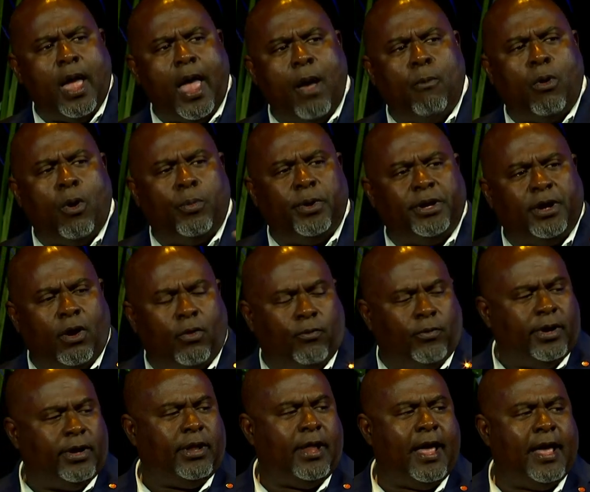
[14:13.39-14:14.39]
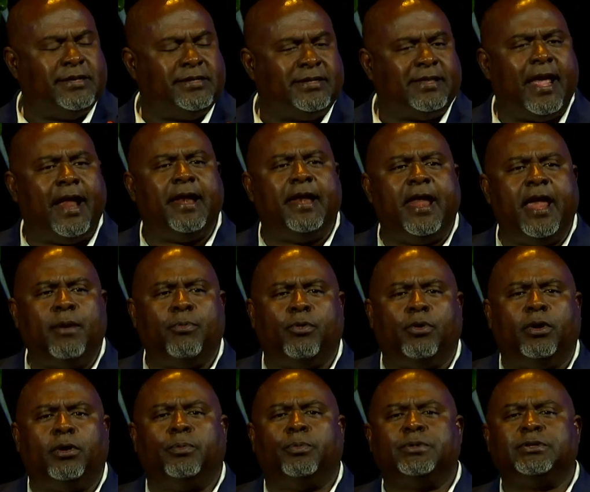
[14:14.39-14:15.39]
And what we don't realize is that
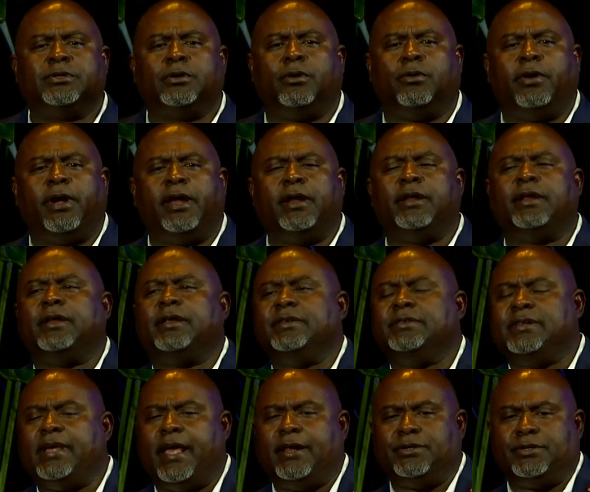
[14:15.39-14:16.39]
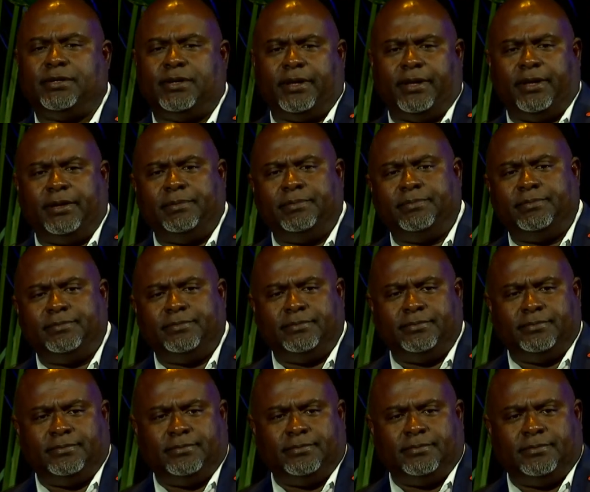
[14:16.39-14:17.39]
neighborhood was created intentionally.
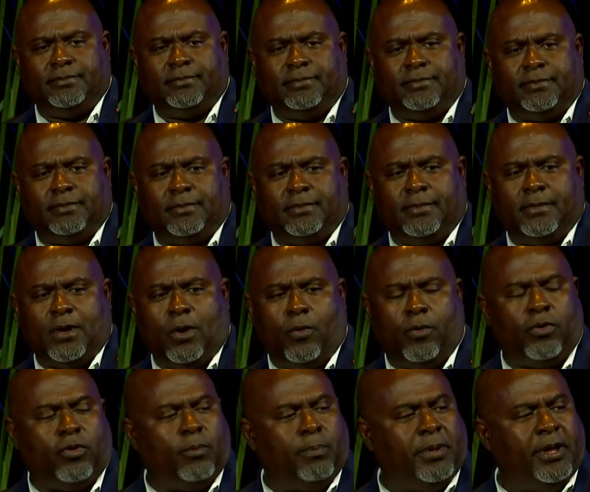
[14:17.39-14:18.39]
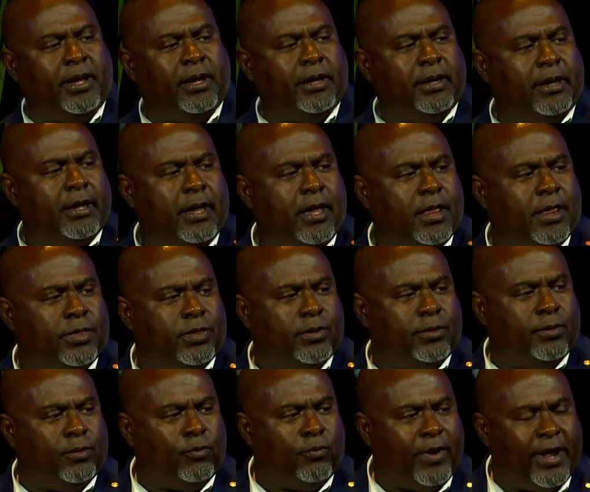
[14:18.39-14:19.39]
Whether it be
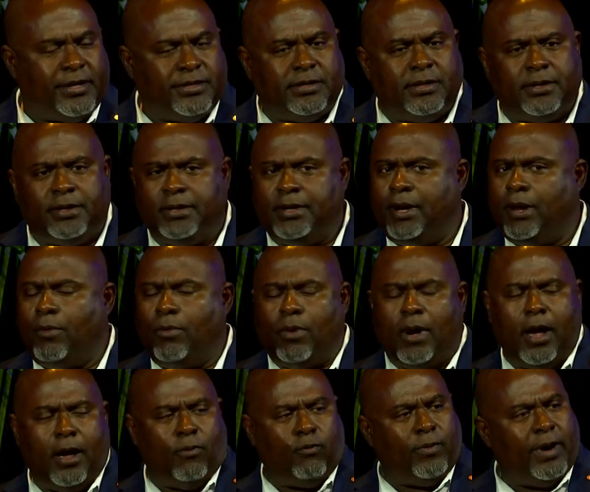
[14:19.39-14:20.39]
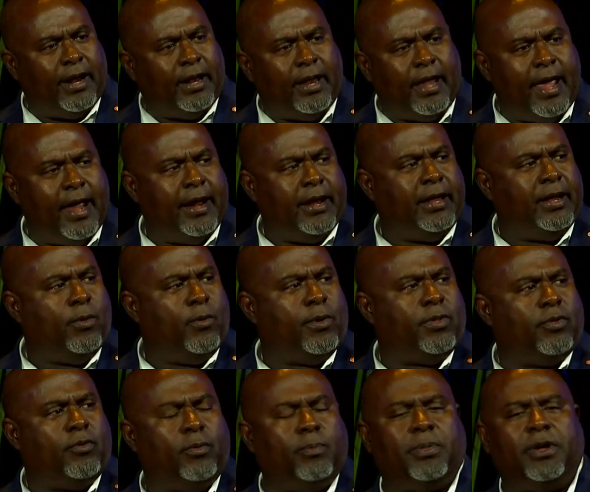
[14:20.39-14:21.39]
through red, you know, uh, redlining,
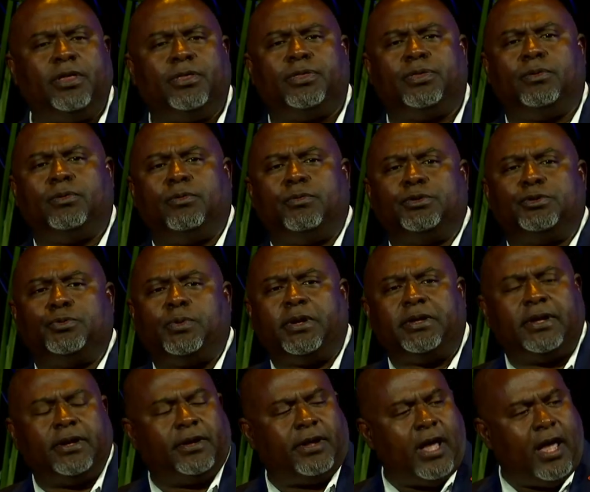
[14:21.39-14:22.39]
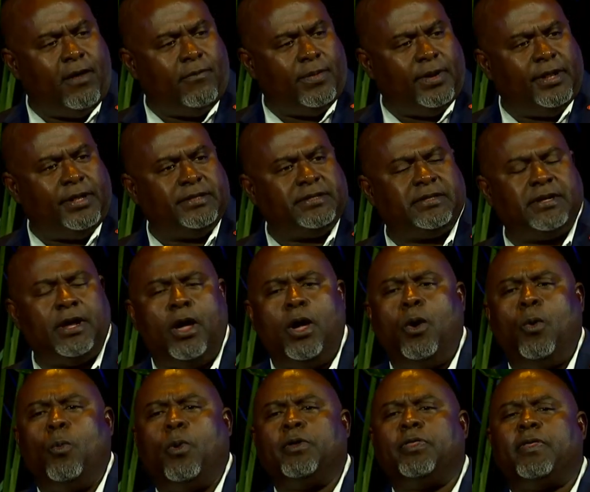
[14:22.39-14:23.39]
whether it be through restrictive covenants,
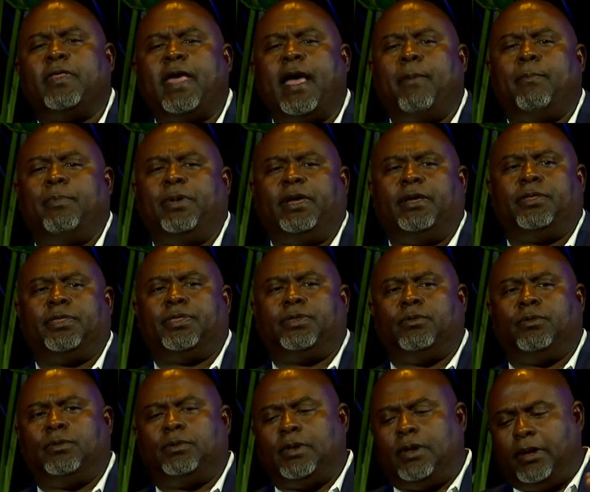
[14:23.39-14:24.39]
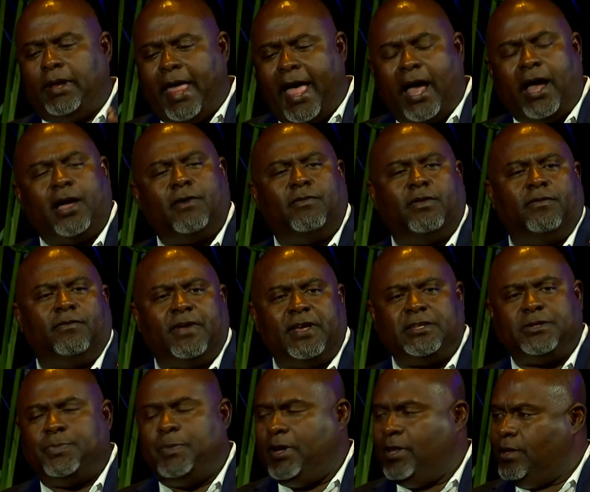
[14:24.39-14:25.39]
whether that be through the lack of
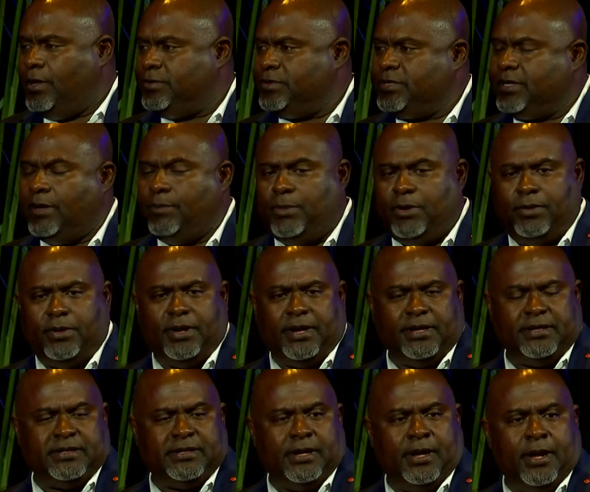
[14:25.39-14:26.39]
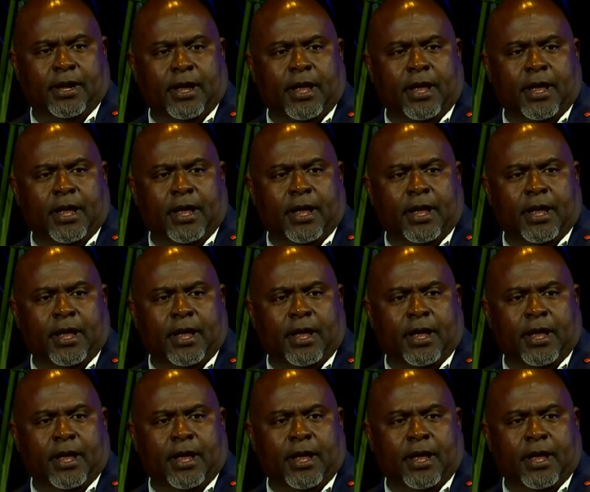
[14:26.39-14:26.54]
investment in those communities.